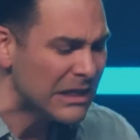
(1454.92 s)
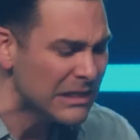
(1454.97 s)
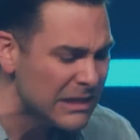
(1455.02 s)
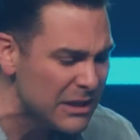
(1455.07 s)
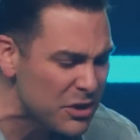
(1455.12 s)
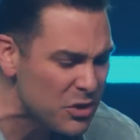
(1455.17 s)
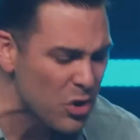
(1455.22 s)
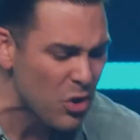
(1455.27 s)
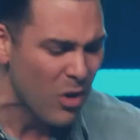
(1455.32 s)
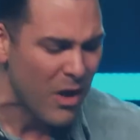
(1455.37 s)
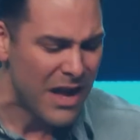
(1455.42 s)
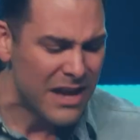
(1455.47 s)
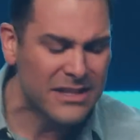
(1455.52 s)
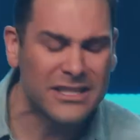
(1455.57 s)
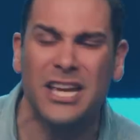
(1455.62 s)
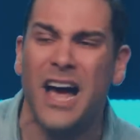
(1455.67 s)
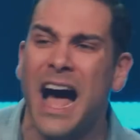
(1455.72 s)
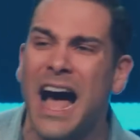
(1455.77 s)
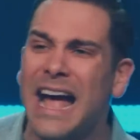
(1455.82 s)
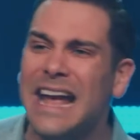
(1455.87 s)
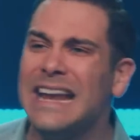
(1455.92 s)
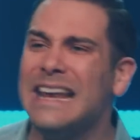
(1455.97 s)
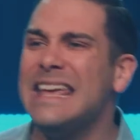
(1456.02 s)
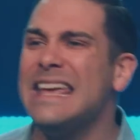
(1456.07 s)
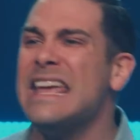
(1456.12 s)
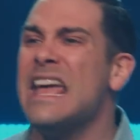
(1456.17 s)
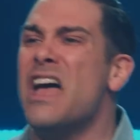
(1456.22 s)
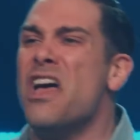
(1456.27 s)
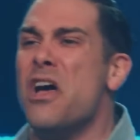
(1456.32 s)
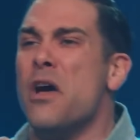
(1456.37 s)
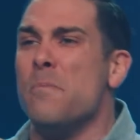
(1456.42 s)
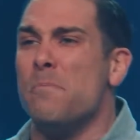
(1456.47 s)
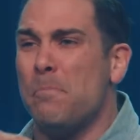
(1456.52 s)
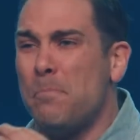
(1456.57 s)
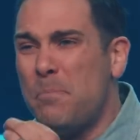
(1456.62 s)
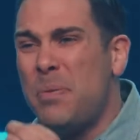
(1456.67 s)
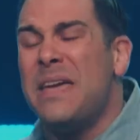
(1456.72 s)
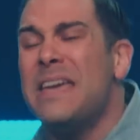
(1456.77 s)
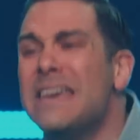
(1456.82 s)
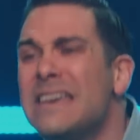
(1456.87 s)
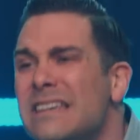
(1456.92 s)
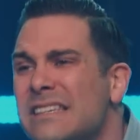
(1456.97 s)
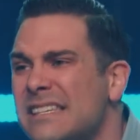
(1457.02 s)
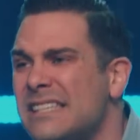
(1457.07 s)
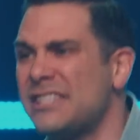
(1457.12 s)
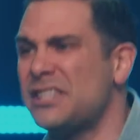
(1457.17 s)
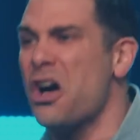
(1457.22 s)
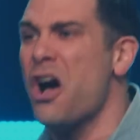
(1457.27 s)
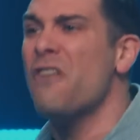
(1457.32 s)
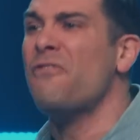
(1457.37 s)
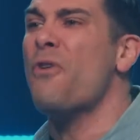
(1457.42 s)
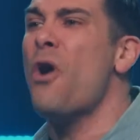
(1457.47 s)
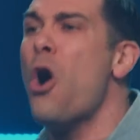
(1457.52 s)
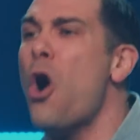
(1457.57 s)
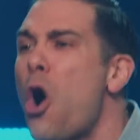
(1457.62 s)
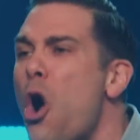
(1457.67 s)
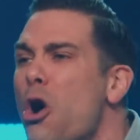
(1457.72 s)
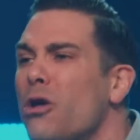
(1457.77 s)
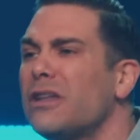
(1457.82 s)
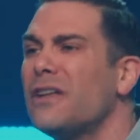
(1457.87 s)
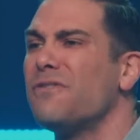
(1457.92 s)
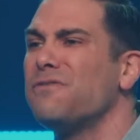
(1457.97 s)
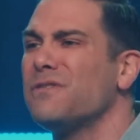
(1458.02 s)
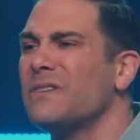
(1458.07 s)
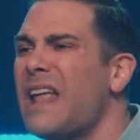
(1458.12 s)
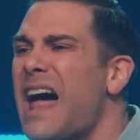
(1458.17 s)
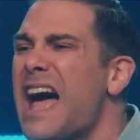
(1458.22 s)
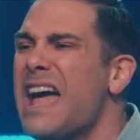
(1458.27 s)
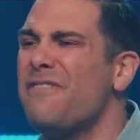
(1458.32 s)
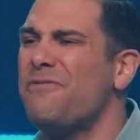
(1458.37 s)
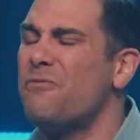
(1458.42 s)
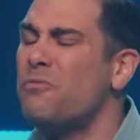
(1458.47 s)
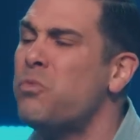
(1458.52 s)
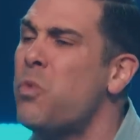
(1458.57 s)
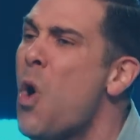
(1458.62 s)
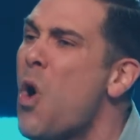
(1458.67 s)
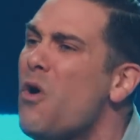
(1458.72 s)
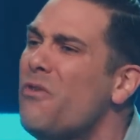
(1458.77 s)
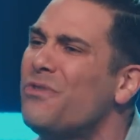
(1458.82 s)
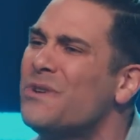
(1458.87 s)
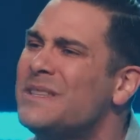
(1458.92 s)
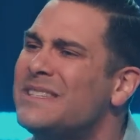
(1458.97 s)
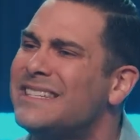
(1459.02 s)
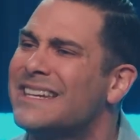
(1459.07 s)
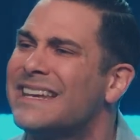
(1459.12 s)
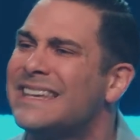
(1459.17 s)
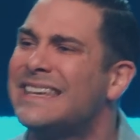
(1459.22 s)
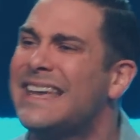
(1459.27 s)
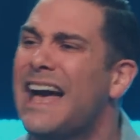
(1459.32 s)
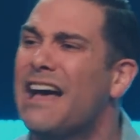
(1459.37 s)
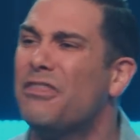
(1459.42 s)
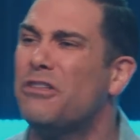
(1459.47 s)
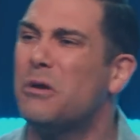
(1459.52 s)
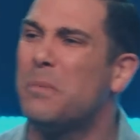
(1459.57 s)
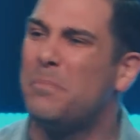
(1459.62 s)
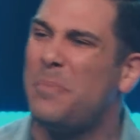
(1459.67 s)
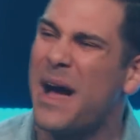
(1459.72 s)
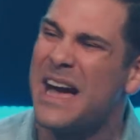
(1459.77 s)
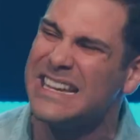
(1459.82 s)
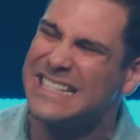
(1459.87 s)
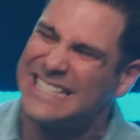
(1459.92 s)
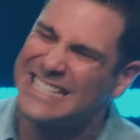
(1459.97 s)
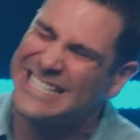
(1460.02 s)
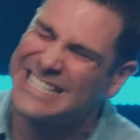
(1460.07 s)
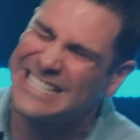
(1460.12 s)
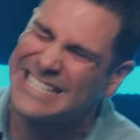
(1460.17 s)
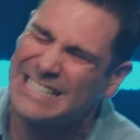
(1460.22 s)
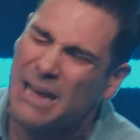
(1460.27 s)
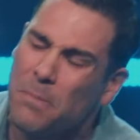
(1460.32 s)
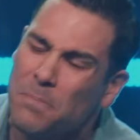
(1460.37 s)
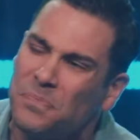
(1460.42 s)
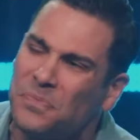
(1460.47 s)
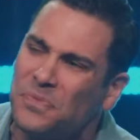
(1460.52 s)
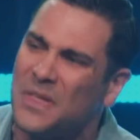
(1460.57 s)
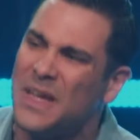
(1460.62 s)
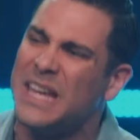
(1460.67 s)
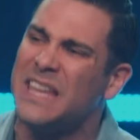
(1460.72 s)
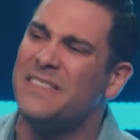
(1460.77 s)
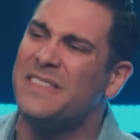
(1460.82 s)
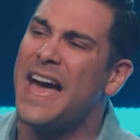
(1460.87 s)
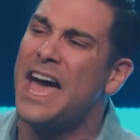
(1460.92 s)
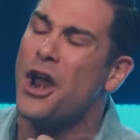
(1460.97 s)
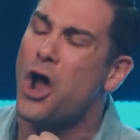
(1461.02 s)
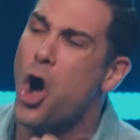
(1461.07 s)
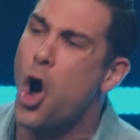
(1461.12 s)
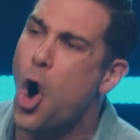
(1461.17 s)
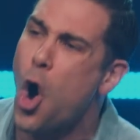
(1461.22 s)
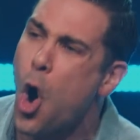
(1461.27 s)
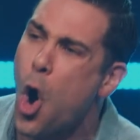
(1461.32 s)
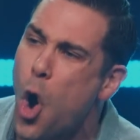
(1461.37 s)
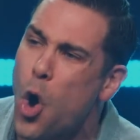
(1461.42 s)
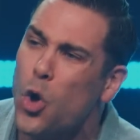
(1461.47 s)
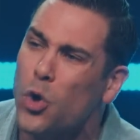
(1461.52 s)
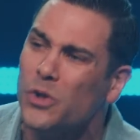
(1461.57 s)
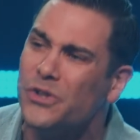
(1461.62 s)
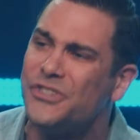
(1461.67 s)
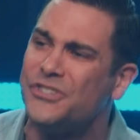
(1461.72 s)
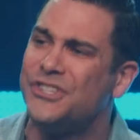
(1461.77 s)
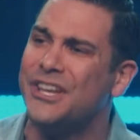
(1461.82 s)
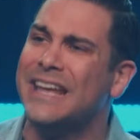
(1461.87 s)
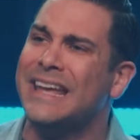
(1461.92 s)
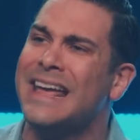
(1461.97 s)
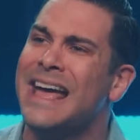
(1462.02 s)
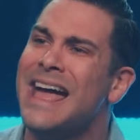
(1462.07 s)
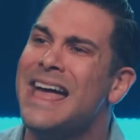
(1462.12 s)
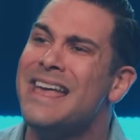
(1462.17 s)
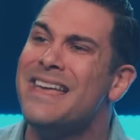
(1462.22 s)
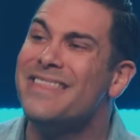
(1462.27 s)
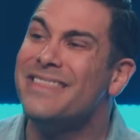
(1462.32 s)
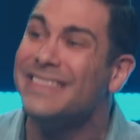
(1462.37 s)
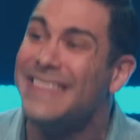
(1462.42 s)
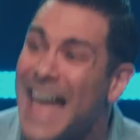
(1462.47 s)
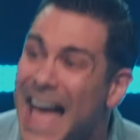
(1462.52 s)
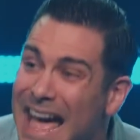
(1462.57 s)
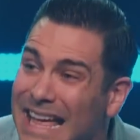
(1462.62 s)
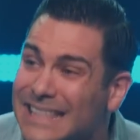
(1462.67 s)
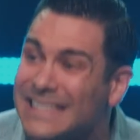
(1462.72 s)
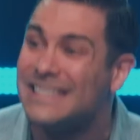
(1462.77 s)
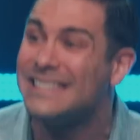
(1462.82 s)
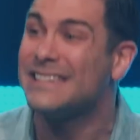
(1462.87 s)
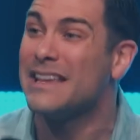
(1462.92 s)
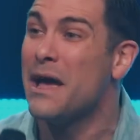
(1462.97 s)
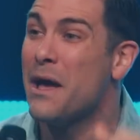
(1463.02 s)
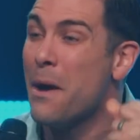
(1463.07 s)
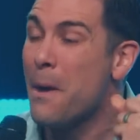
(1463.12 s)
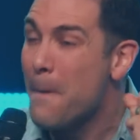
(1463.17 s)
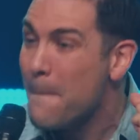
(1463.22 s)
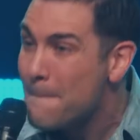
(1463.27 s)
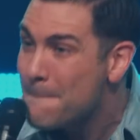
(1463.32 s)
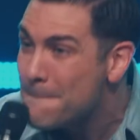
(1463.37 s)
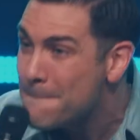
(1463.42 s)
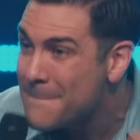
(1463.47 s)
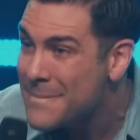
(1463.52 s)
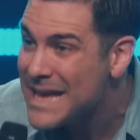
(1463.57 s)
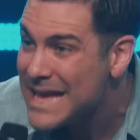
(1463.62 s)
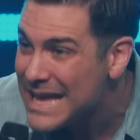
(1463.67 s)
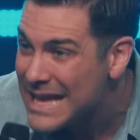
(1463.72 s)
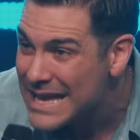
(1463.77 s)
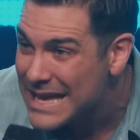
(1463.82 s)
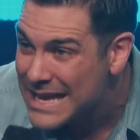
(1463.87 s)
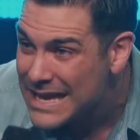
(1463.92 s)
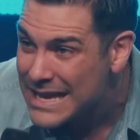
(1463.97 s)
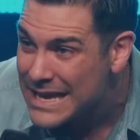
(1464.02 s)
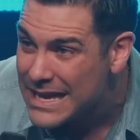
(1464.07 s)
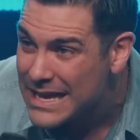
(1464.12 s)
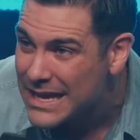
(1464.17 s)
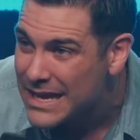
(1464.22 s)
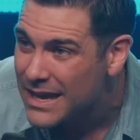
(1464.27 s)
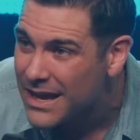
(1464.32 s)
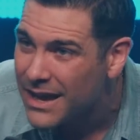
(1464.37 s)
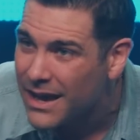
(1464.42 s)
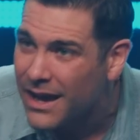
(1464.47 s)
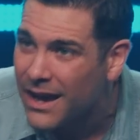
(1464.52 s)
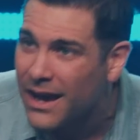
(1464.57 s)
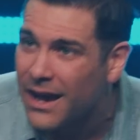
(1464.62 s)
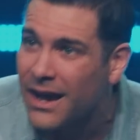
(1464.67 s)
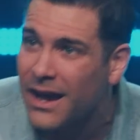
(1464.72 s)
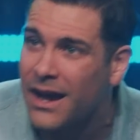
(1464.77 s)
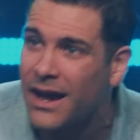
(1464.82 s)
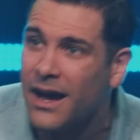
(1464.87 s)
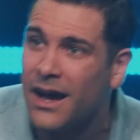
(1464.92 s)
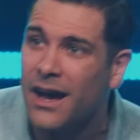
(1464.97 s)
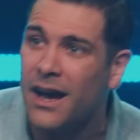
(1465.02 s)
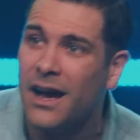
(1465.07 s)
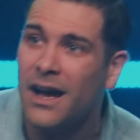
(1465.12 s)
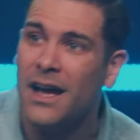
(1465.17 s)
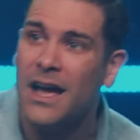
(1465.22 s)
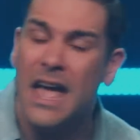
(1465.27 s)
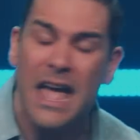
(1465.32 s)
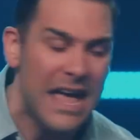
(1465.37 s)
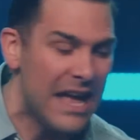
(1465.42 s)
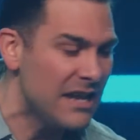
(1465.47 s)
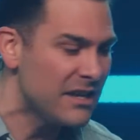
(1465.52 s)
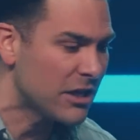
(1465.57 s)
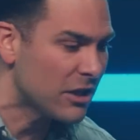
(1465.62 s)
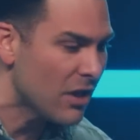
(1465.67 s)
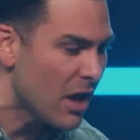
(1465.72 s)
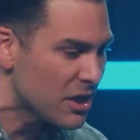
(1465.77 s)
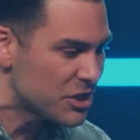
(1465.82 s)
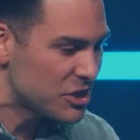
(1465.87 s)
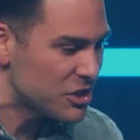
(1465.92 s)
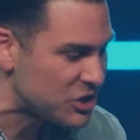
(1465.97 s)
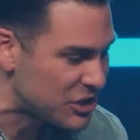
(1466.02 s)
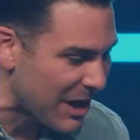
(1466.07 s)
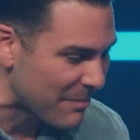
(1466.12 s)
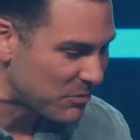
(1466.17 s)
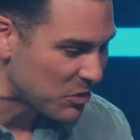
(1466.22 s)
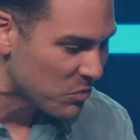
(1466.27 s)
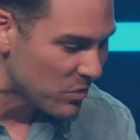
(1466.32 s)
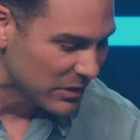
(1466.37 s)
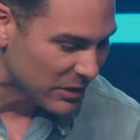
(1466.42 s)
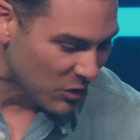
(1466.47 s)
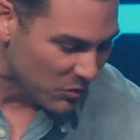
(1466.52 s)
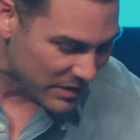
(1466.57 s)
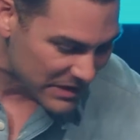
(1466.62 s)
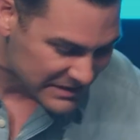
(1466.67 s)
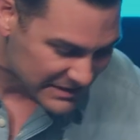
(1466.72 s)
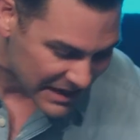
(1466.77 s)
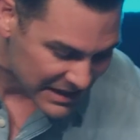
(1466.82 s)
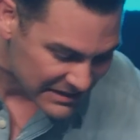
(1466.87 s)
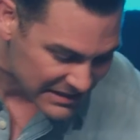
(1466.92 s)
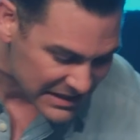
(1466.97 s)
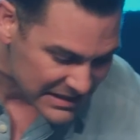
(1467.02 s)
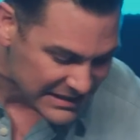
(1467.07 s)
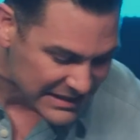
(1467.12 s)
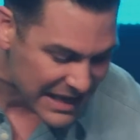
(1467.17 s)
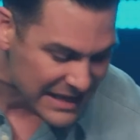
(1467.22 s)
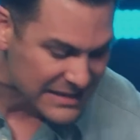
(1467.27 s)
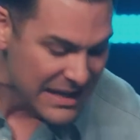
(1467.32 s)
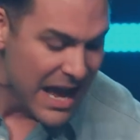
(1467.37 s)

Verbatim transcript: little tiny piece of all of life woven together by something that holds it. That's me. In Colossians chapter 1, look what he says. He says,